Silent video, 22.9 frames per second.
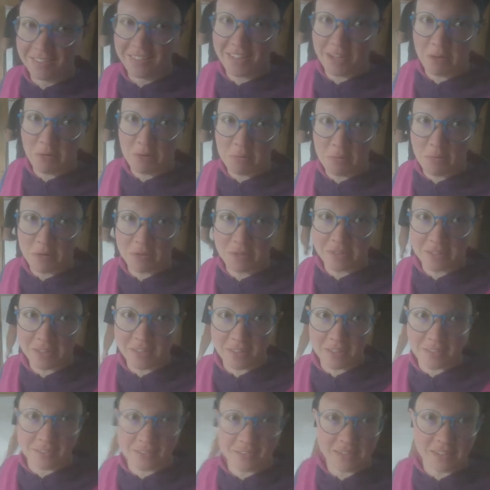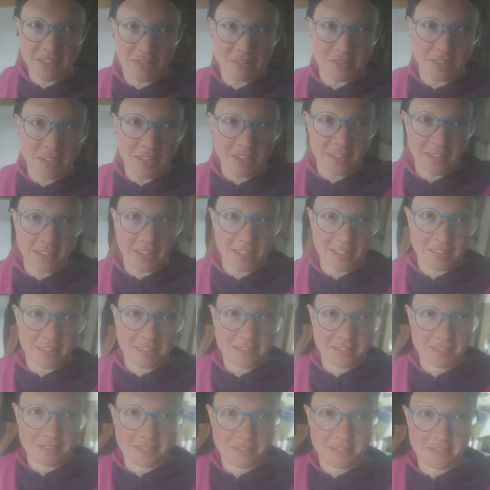They were mostly Steve's idea.
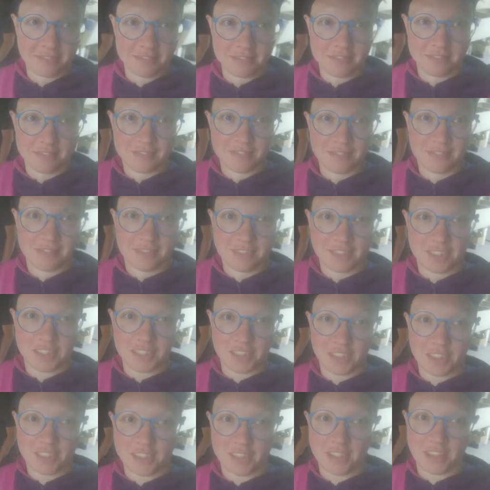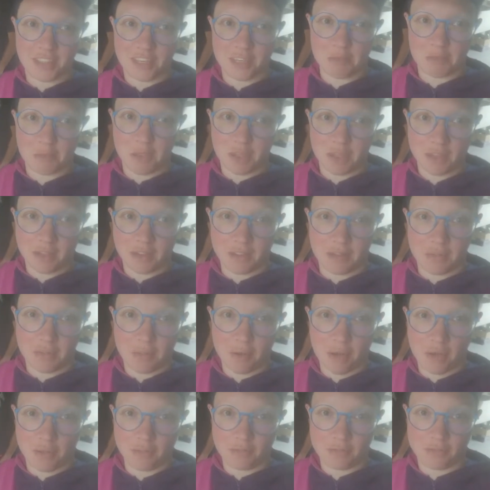So he's gonna peel them
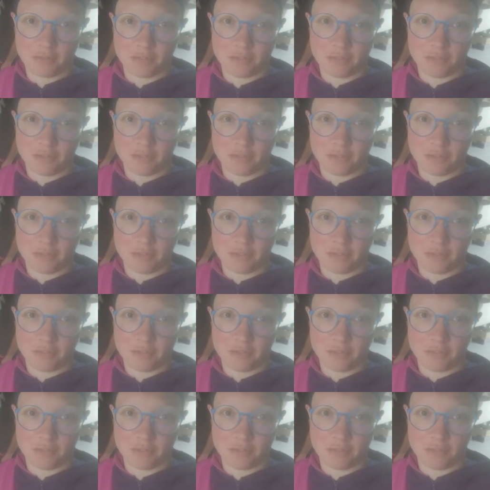off.